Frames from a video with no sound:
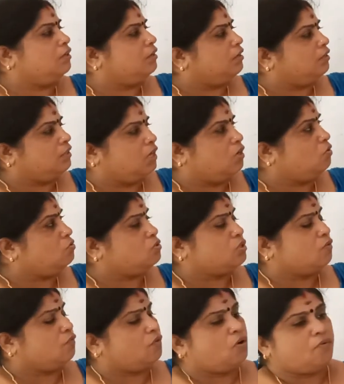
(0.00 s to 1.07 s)
the
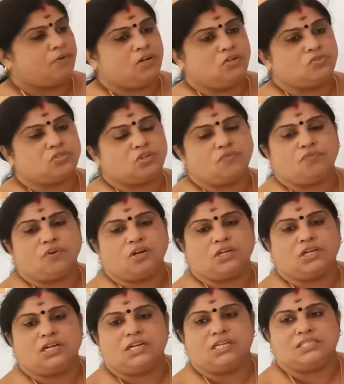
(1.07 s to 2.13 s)
overuse of
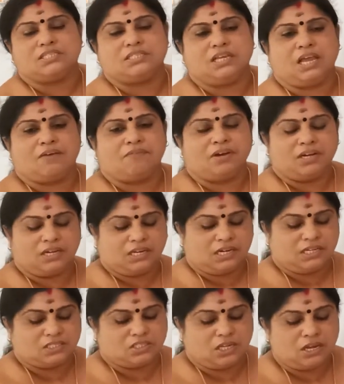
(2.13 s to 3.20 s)
water is the ever
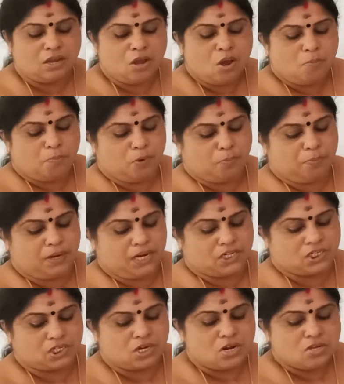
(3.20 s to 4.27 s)
increasing
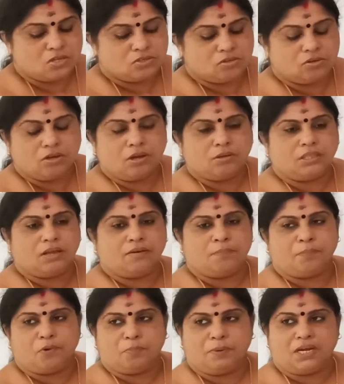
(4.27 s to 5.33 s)
population. So the
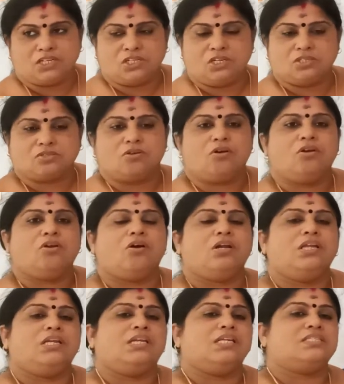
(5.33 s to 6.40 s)
population is going
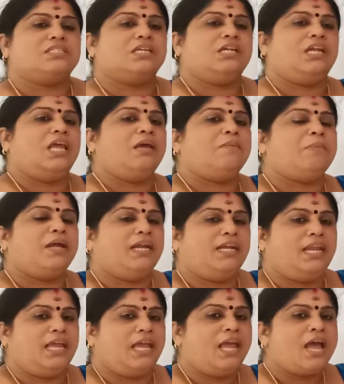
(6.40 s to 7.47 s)
on increasing day by
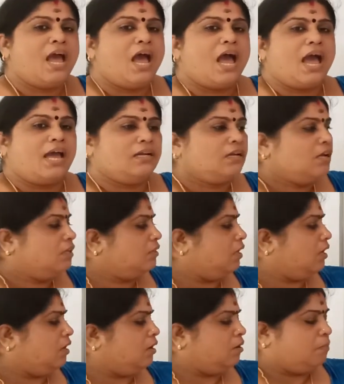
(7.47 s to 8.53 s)
day, and
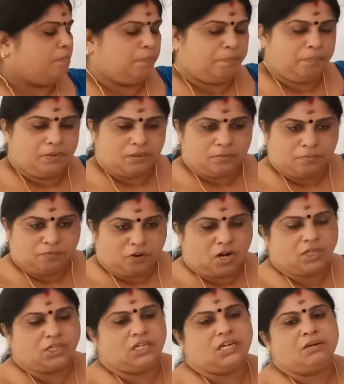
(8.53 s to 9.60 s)
the
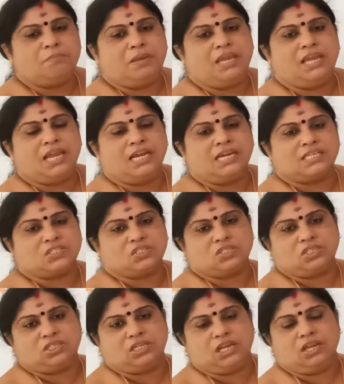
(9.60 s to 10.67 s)
water being a
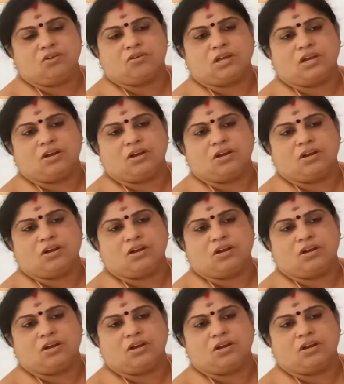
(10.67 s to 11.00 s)
necessity,